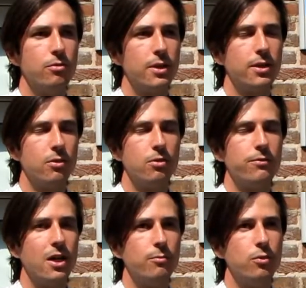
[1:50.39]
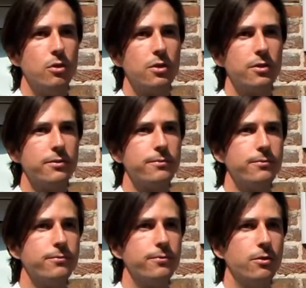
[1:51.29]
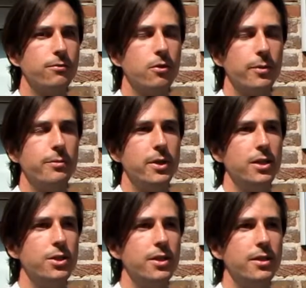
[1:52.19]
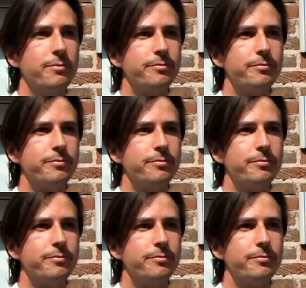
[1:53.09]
quite a lot of lab work for my PhD,